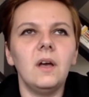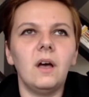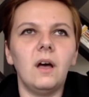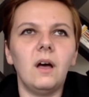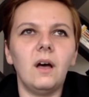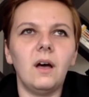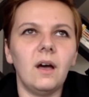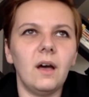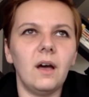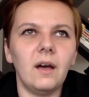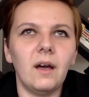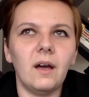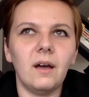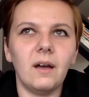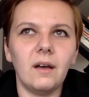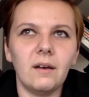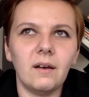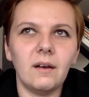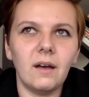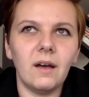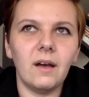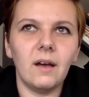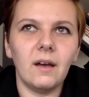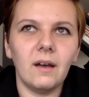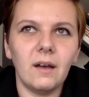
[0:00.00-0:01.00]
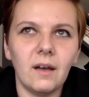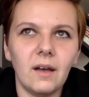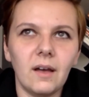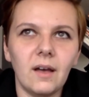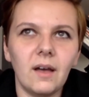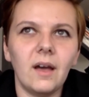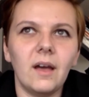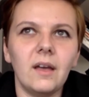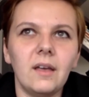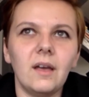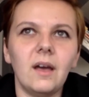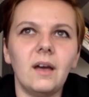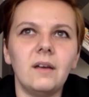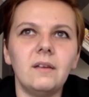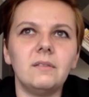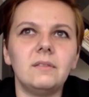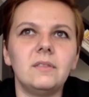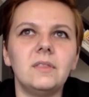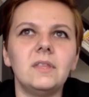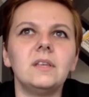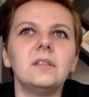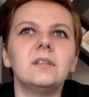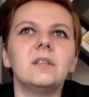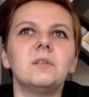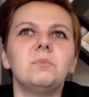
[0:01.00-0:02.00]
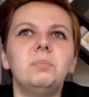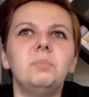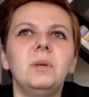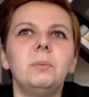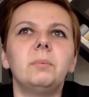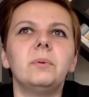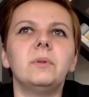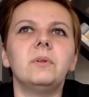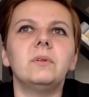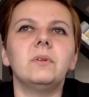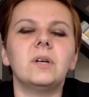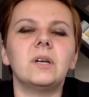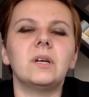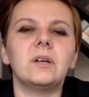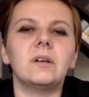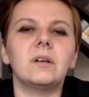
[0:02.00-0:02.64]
I think that people